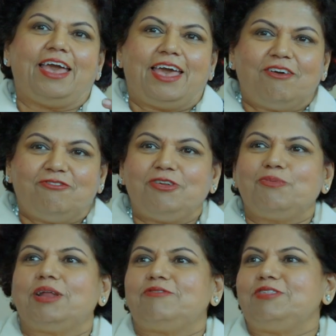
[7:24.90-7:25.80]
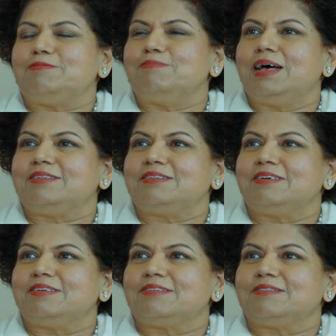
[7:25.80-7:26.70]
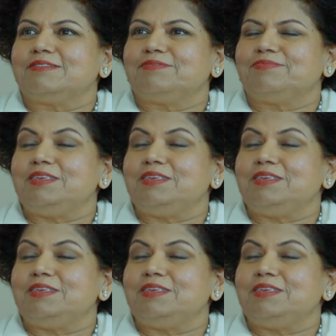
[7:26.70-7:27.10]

every one of these masters,